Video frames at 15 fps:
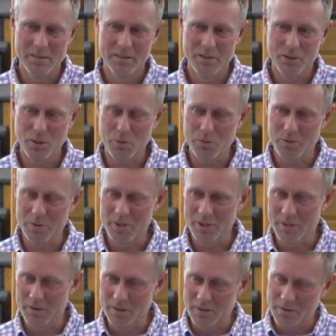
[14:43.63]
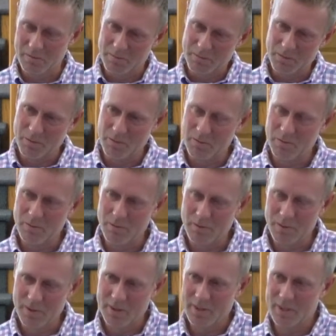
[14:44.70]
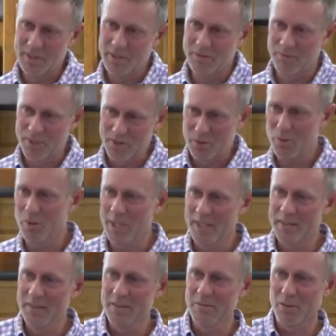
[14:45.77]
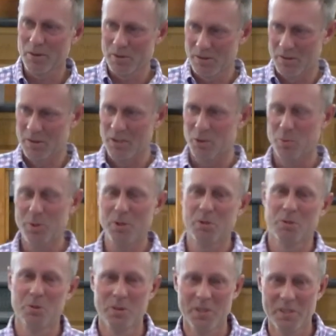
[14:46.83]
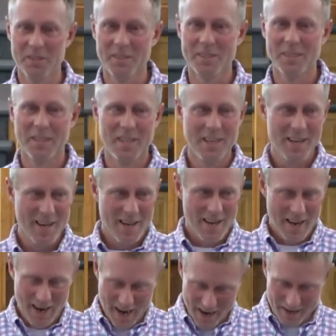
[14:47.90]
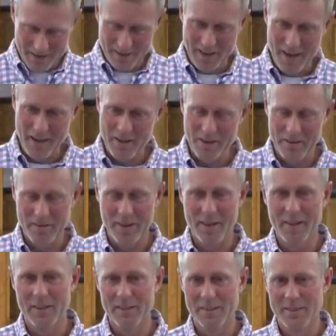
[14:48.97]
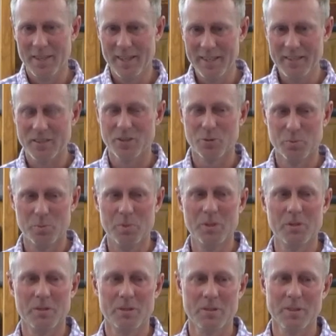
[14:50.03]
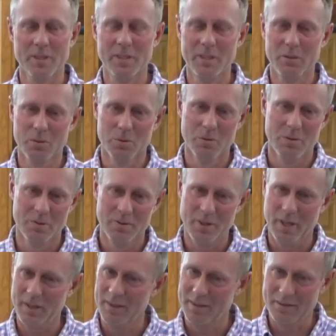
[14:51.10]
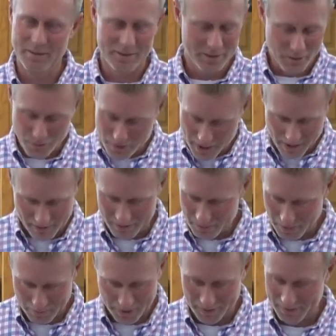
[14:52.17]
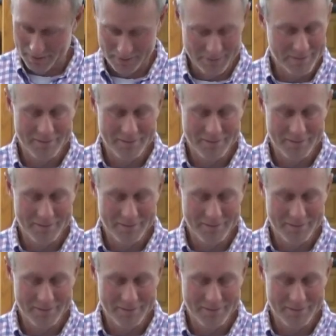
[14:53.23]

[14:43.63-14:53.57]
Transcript: So the physical healing versus the spiritual healing, out of that, he is spiritually healed. Like, there's no doubt in my mind.